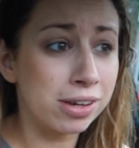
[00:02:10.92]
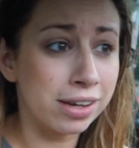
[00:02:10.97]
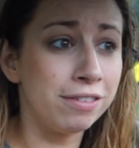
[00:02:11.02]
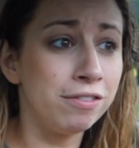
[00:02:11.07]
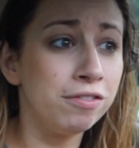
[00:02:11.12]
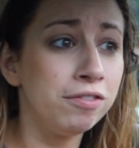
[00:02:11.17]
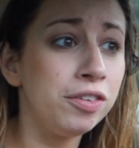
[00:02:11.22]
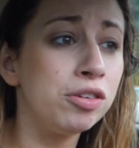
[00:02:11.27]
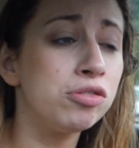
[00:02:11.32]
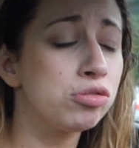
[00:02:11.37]

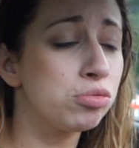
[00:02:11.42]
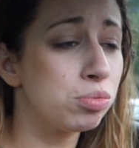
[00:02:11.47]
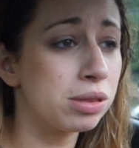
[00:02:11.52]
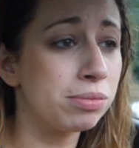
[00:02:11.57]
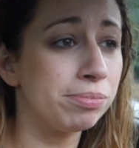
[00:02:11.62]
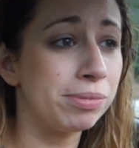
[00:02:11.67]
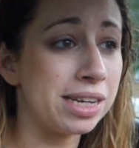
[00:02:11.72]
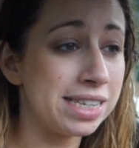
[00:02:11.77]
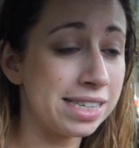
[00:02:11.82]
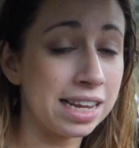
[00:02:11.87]
confused with
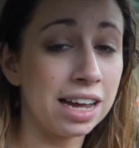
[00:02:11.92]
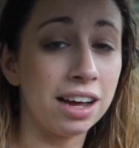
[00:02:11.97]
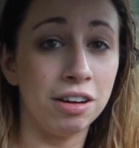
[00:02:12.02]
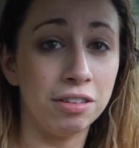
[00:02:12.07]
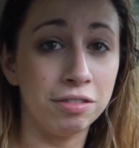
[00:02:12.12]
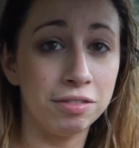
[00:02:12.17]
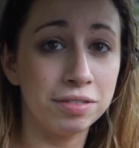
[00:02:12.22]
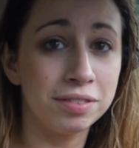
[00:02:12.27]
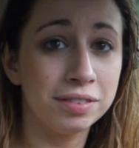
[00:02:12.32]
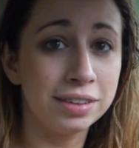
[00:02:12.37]
myself.
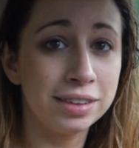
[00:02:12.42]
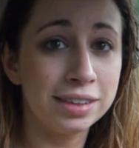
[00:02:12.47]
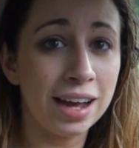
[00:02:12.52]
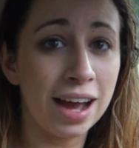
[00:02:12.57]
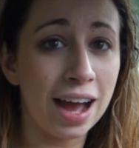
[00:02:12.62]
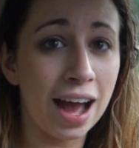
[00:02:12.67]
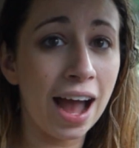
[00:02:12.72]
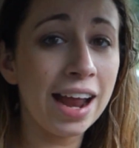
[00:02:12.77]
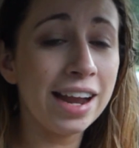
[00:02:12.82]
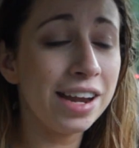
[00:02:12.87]

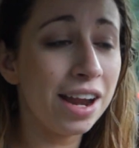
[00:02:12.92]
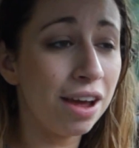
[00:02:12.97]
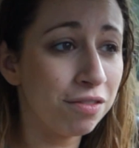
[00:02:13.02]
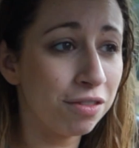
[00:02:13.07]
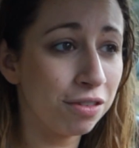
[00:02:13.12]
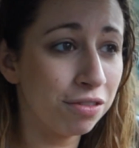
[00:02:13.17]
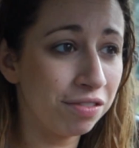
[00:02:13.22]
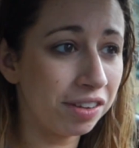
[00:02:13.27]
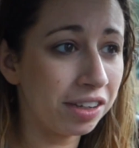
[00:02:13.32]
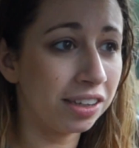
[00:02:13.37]
I
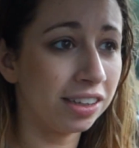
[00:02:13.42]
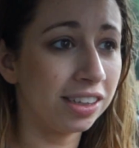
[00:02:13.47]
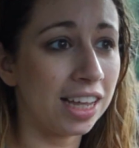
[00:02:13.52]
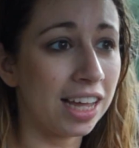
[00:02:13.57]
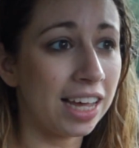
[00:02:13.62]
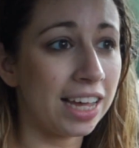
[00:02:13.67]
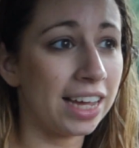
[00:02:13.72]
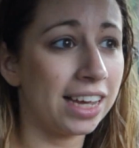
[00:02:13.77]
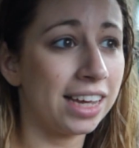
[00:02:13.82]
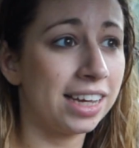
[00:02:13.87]
never feel
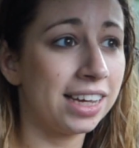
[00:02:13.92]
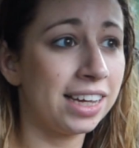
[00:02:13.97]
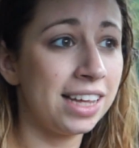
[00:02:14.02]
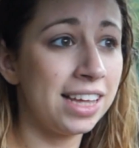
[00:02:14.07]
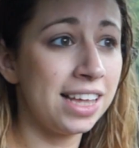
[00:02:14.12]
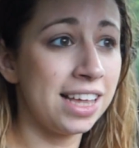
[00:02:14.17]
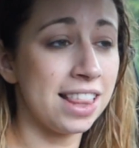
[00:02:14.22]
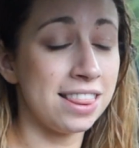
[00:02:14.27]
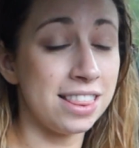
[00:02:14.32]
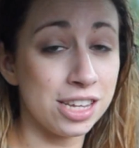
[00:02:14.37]
like
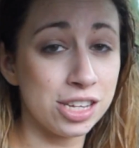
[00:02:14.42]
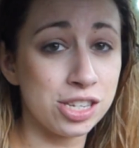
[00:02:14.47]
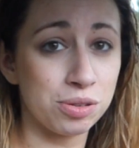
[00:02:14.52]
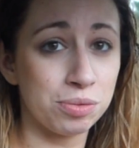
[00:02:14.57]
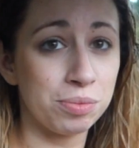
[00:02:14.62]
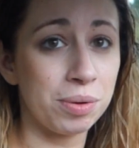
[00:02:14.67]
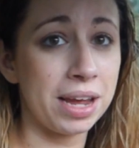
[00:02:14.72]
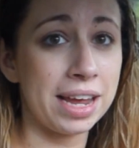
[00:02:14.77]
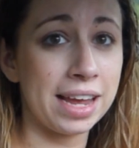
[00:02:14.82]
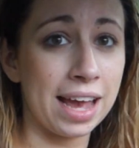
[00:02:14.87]
this
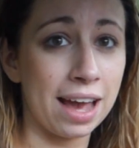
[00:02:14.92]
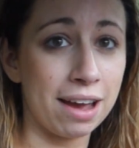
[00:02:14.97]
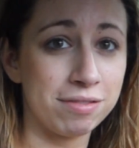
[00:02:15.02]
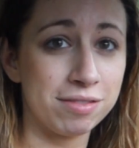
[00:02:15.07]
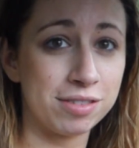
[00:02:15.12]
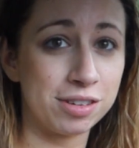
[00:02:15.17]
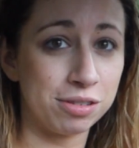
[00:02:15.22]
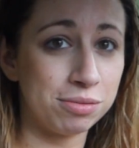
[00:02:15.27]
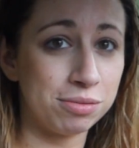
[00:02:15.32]
awake after